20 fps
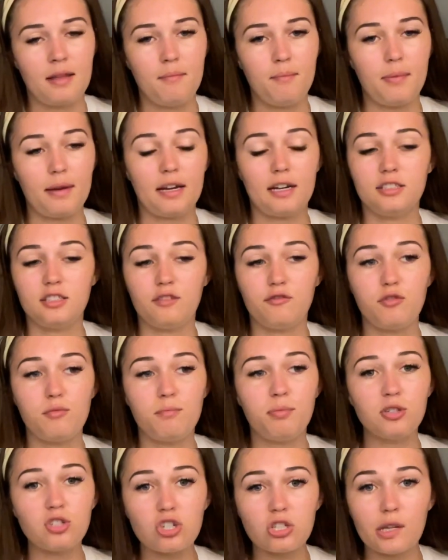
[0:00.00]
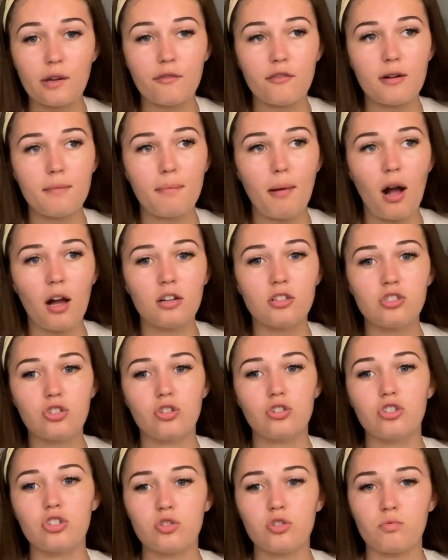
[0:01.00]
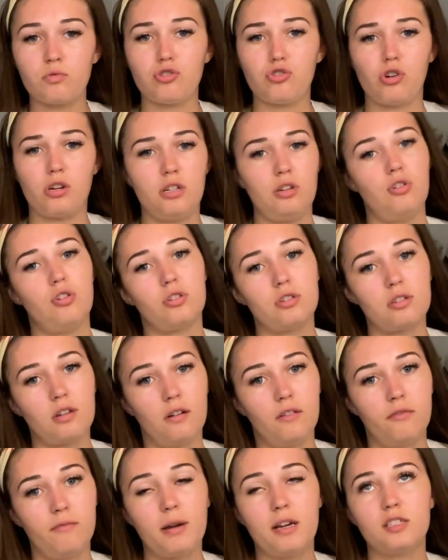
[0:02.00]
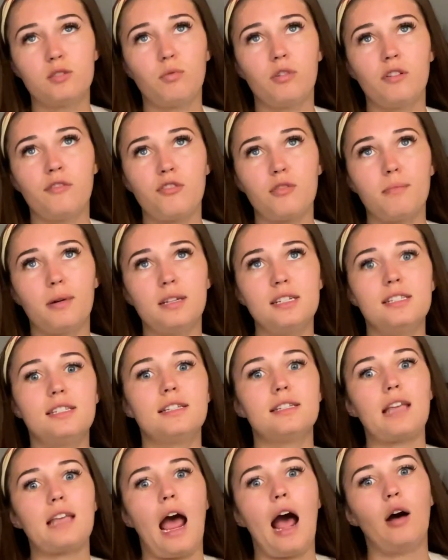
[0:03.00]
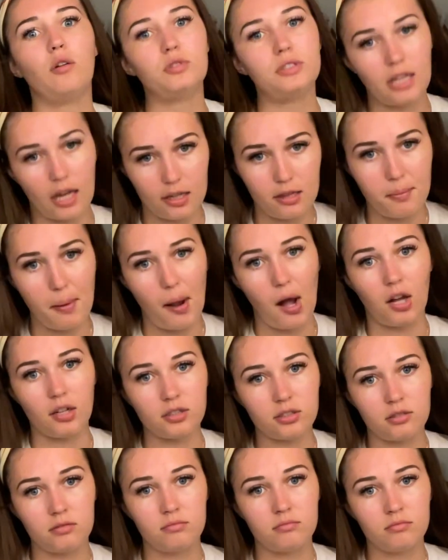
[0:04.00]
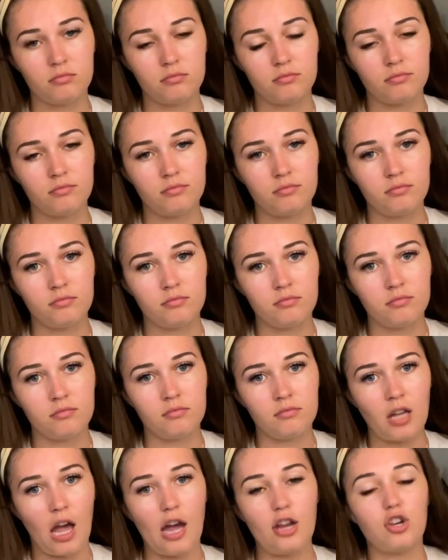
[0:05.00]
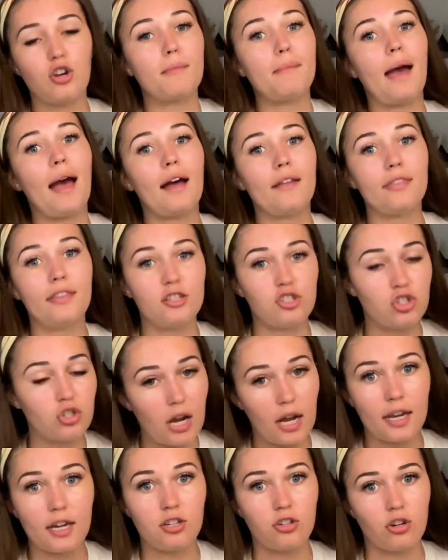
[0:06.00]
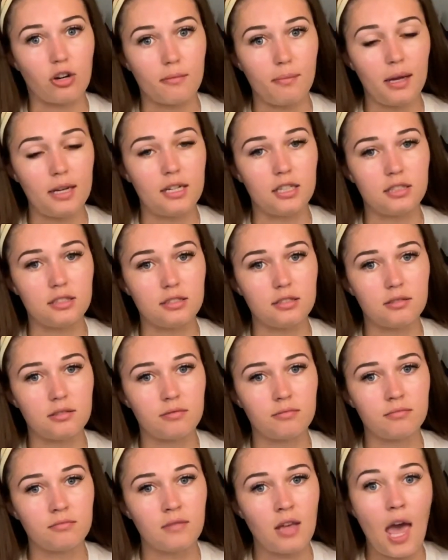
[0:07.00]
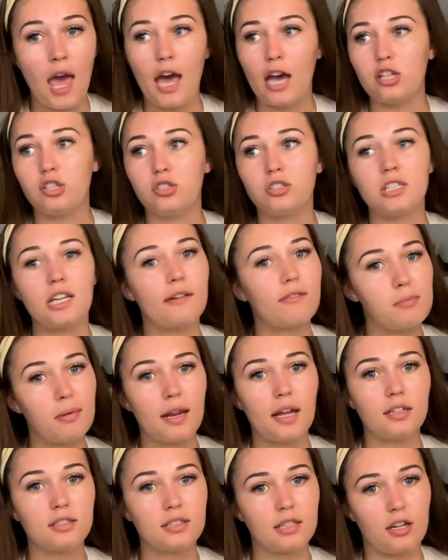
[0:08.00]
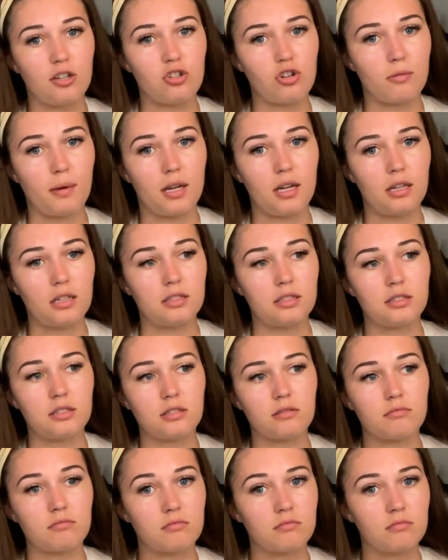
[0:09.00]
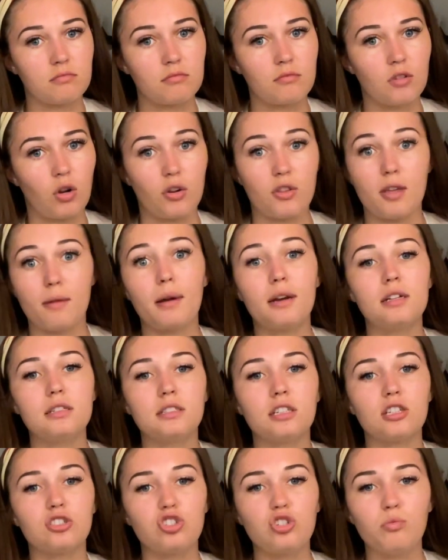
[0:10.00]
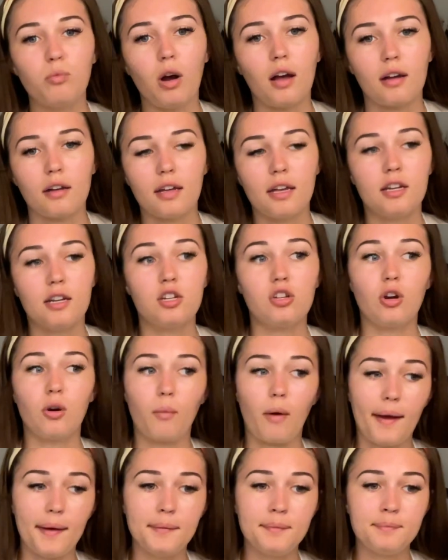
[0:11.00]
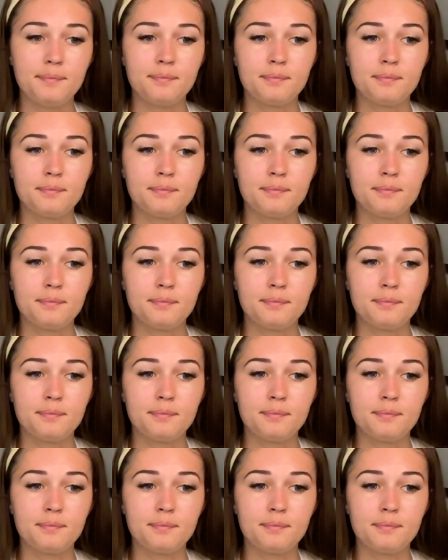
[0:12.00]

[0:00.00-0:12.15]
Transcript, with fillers: Because if you put yourself in a box, you're just restricting yourself. Because what if your abundance is outside the box? And you're mad that you're not getting your abundance. And you see everybody else getting your abundance. Or the abundance that you want. And you know why?